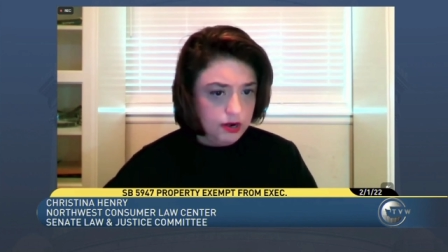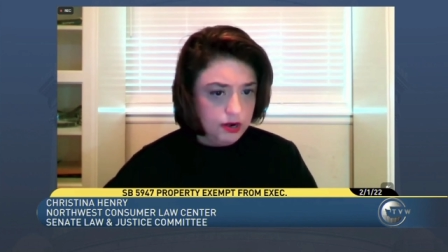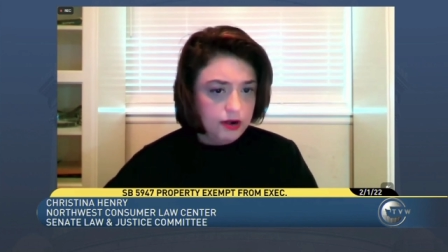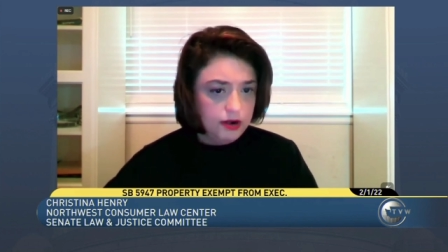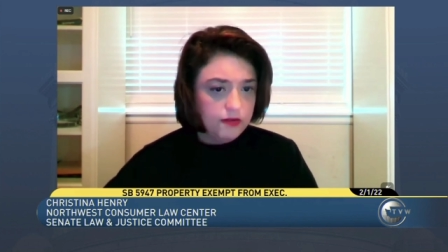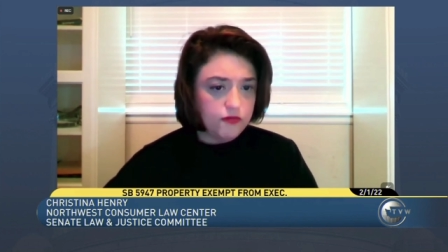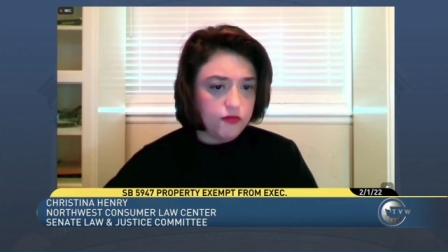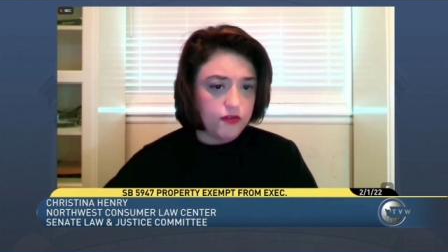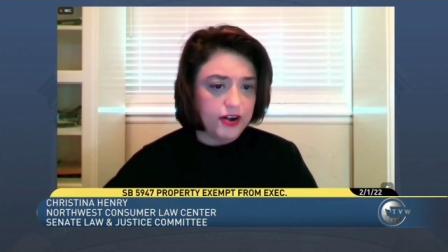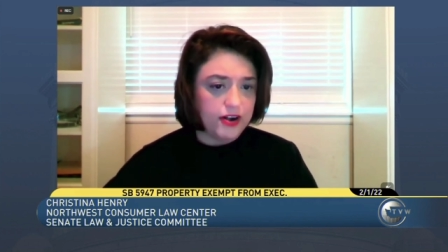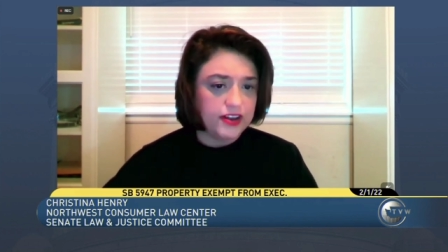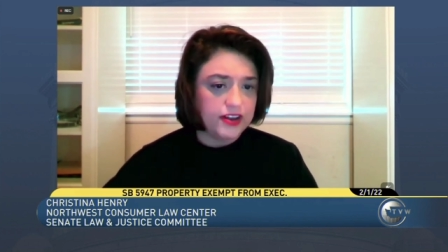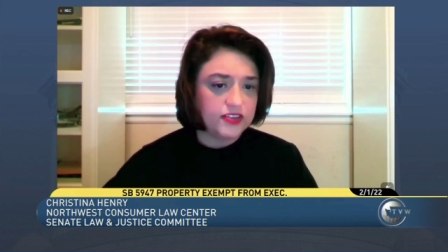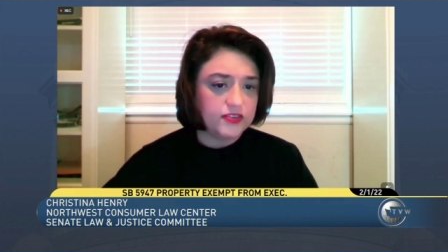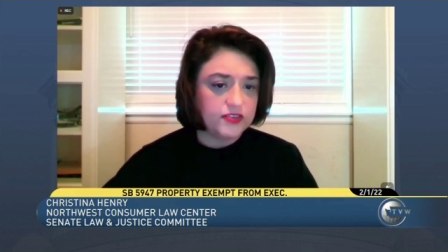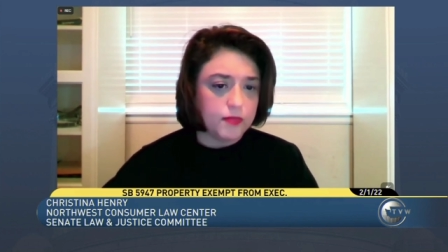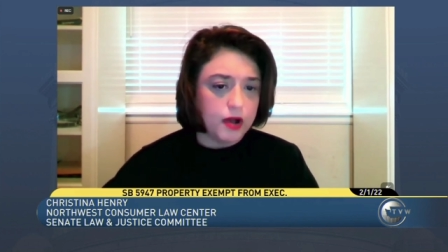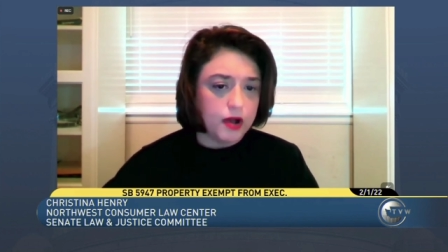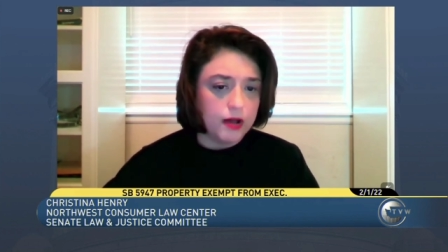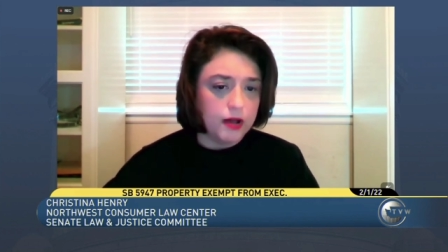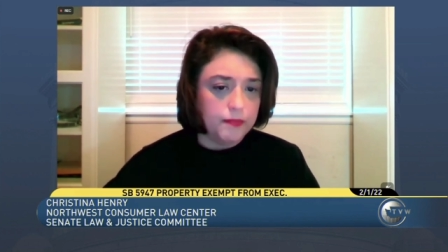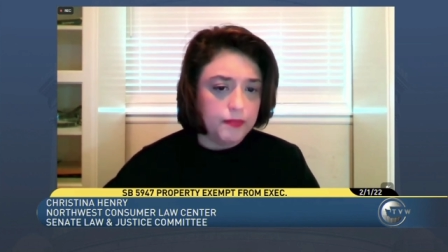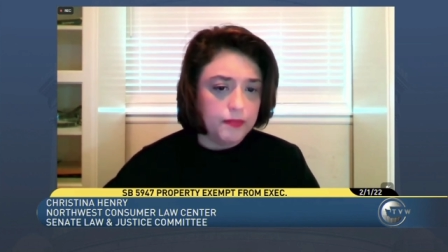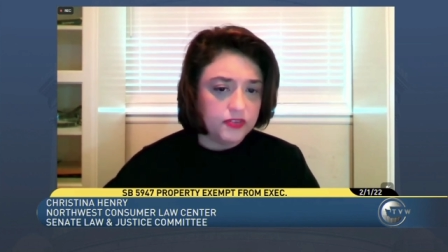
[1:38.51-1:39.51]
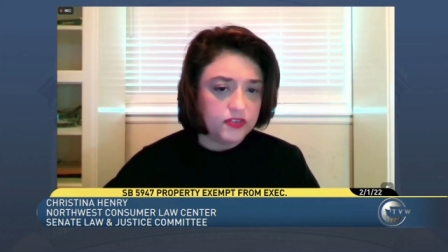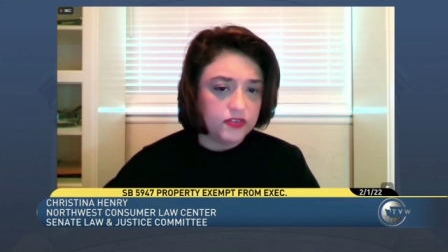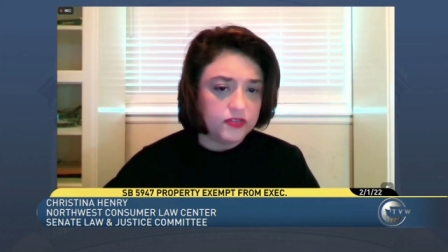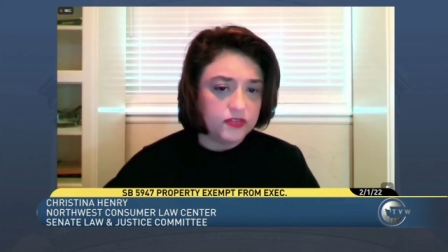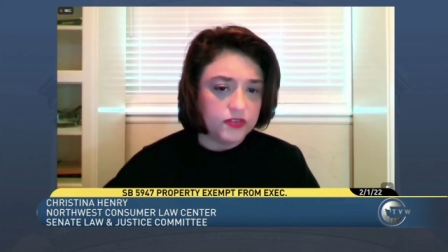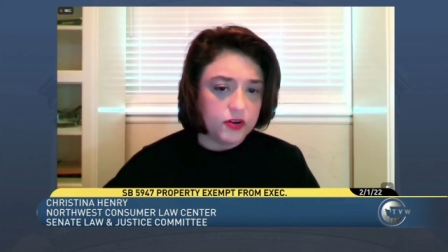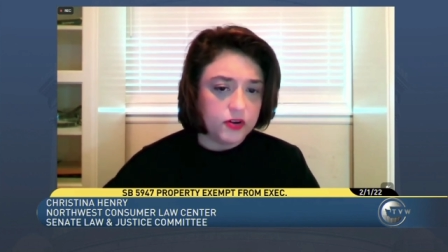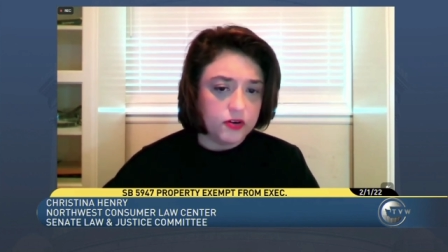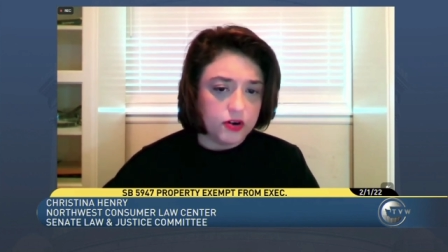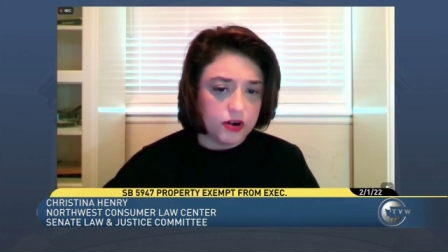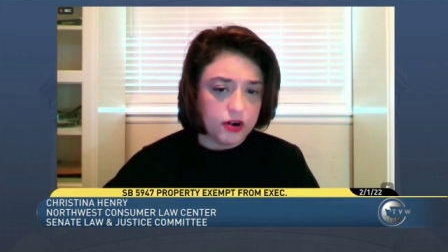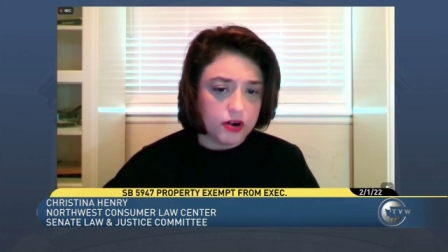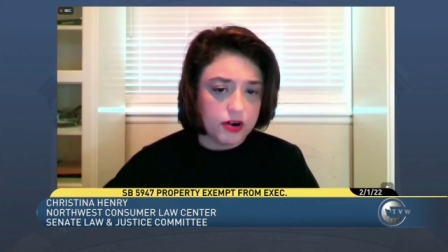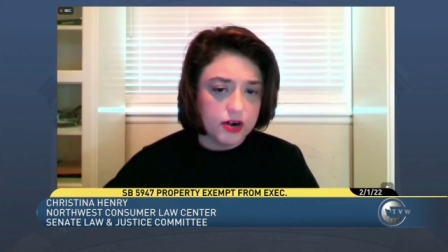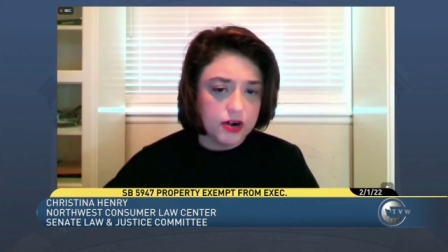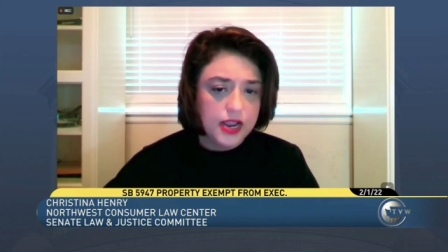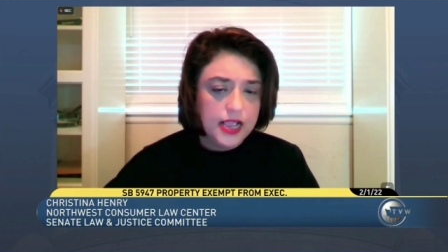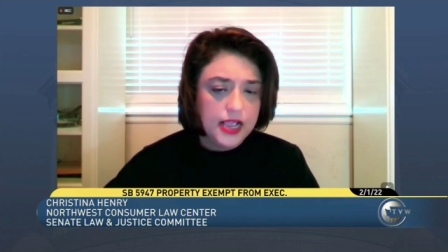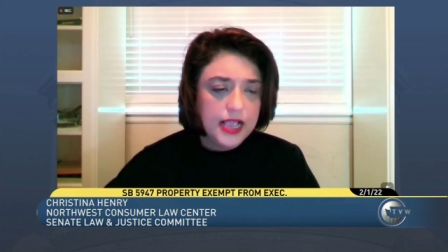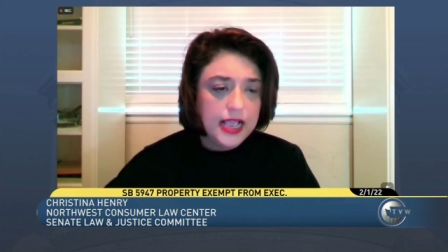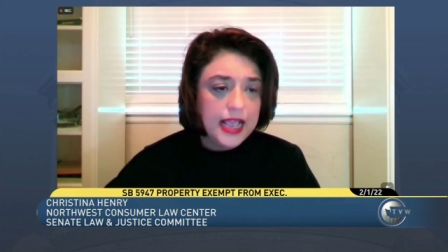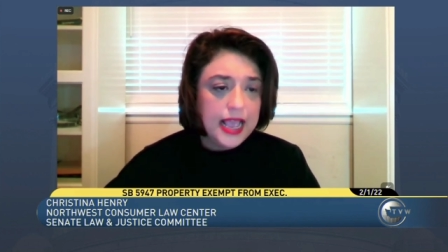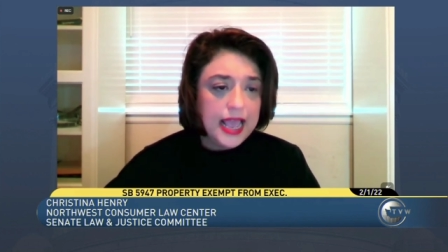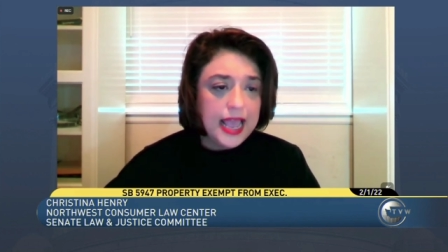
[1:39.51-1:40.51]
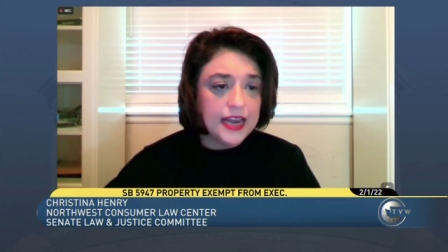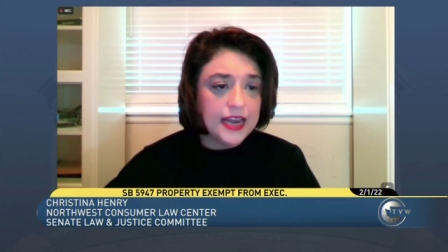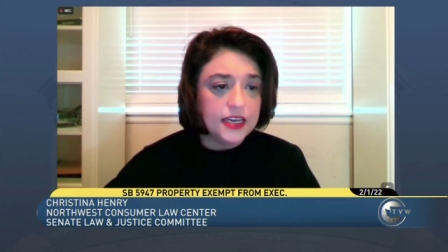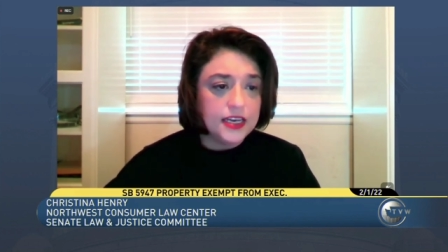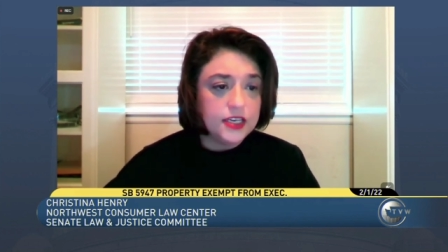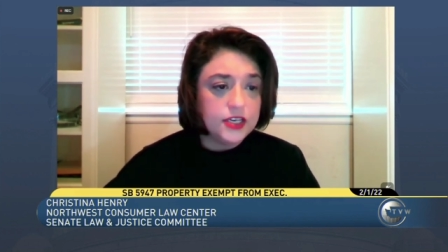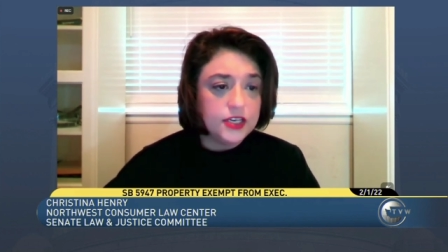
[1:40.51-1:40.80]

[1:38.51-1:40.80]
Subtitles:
for a small business owner and